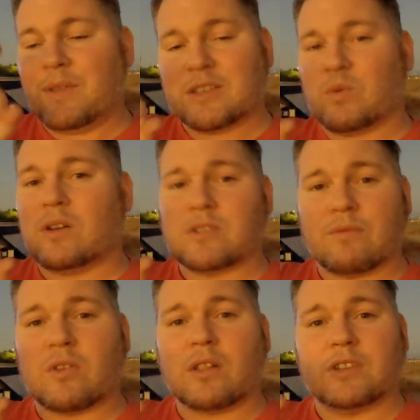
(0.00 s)
as well as our
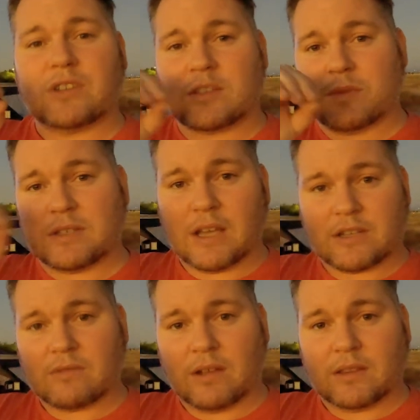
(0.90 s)
vertical adjustment
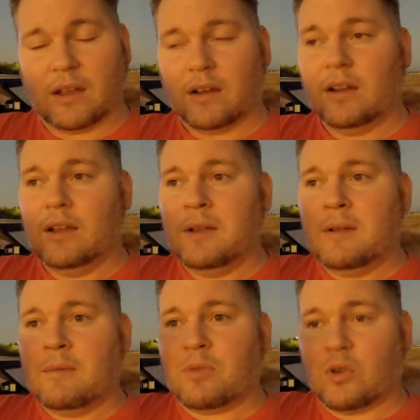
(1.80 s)
section right there.
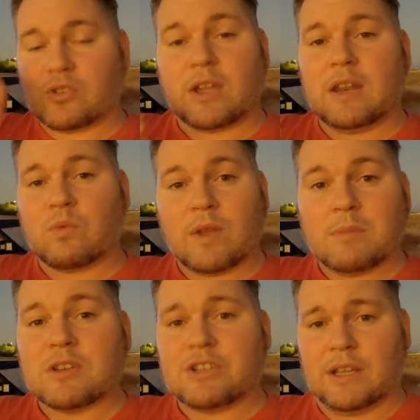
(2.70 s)
Those are getting
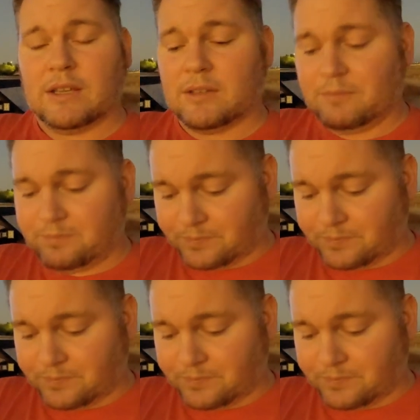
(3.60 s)
remachined.